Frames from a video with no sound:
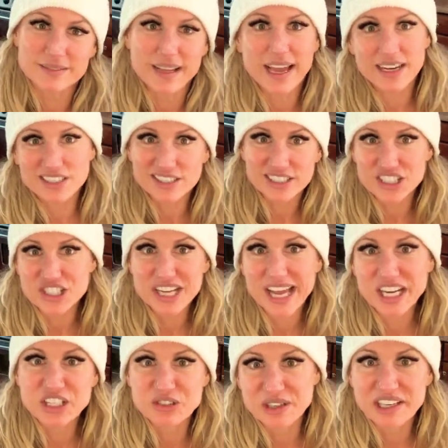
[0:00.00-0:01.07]
actually just kind
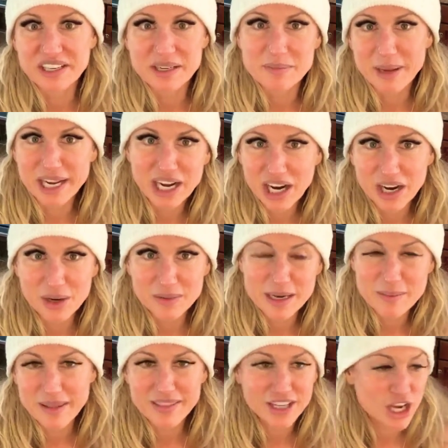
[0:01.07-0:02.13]
of drink it in my car when I'm
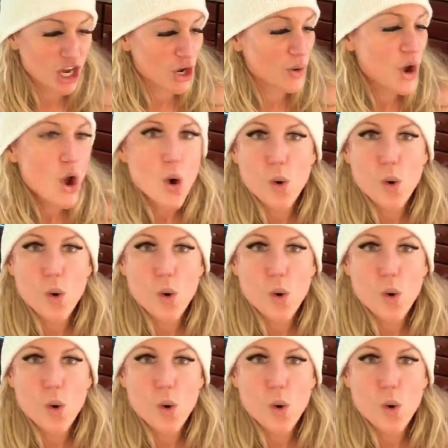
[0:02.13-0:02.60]
on the go.